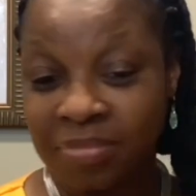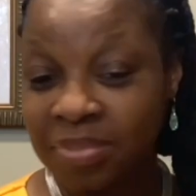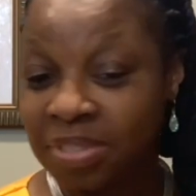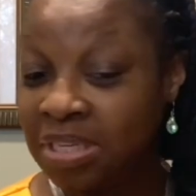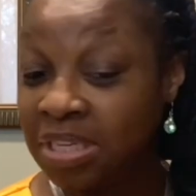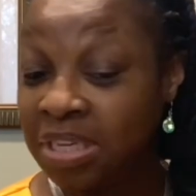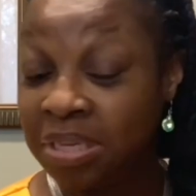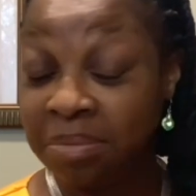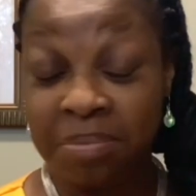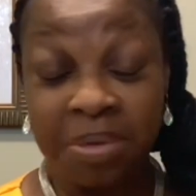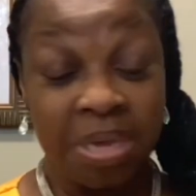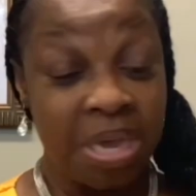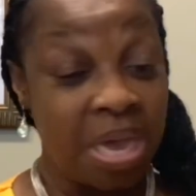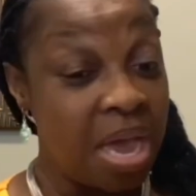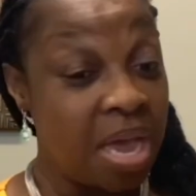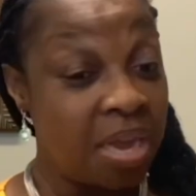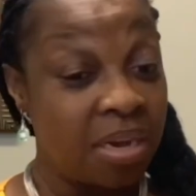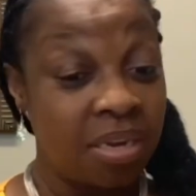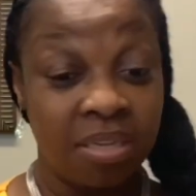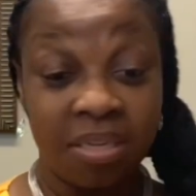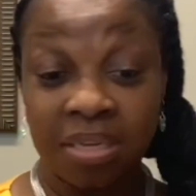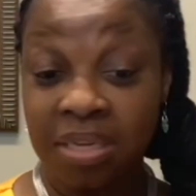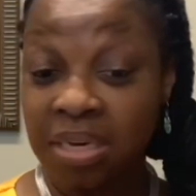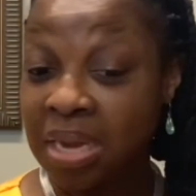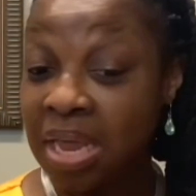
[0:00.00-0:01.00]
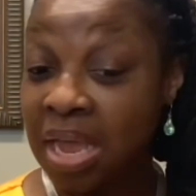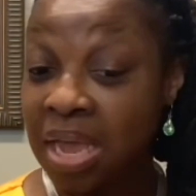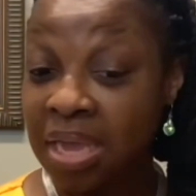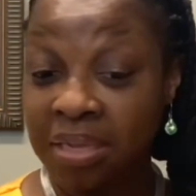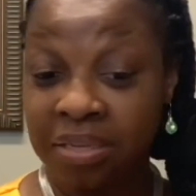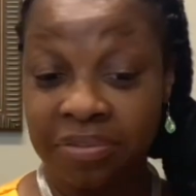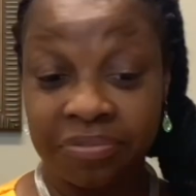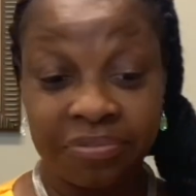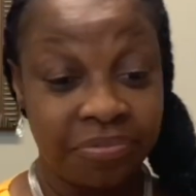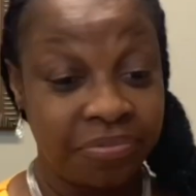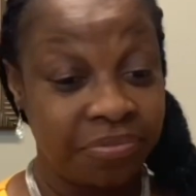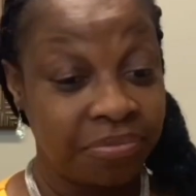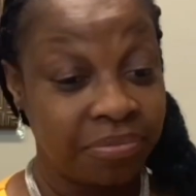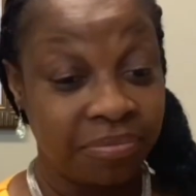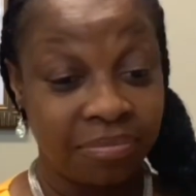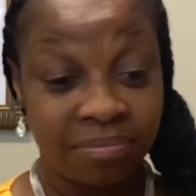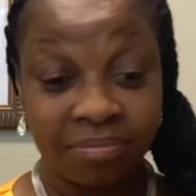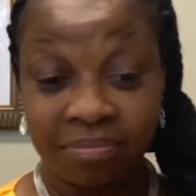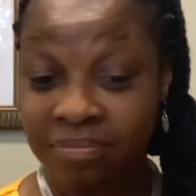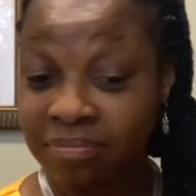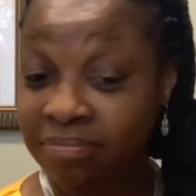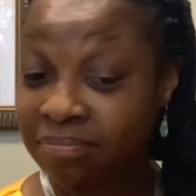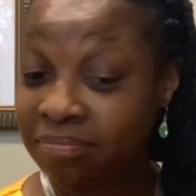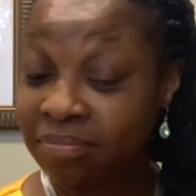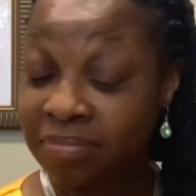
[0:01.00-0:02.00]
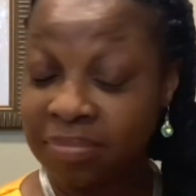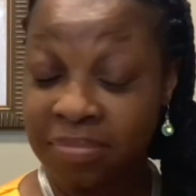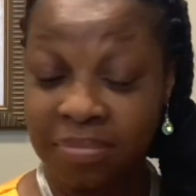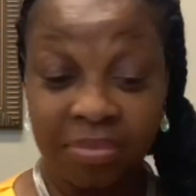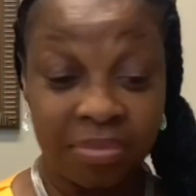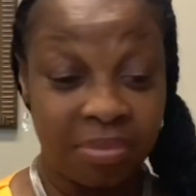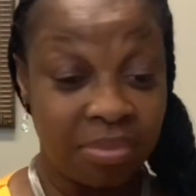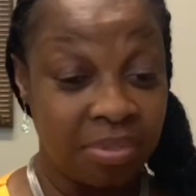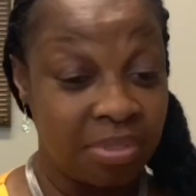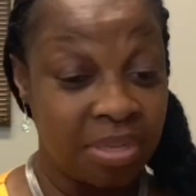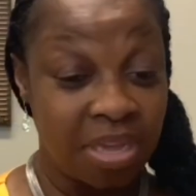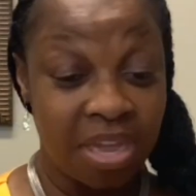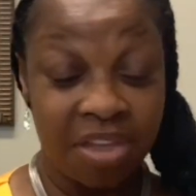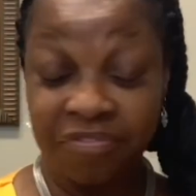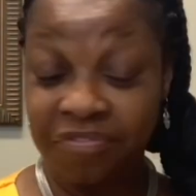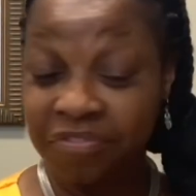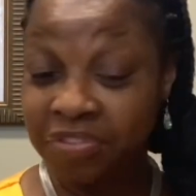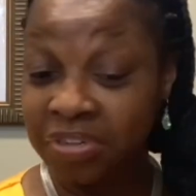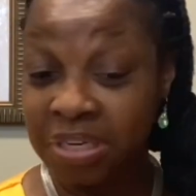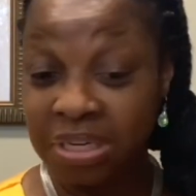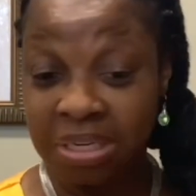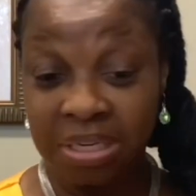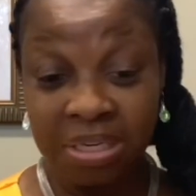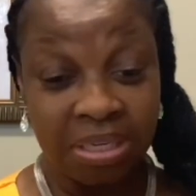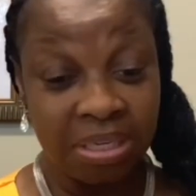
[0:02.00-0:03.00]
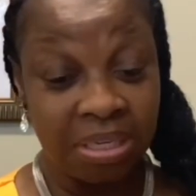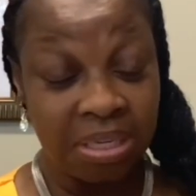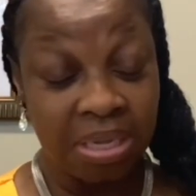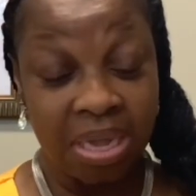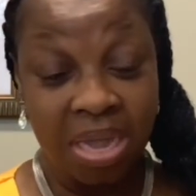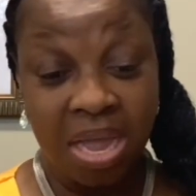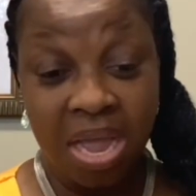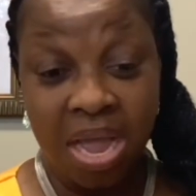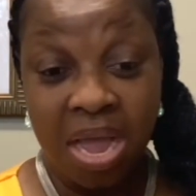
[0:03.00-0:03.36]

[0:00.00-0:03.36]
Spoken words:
Keep God in your life. Definitely.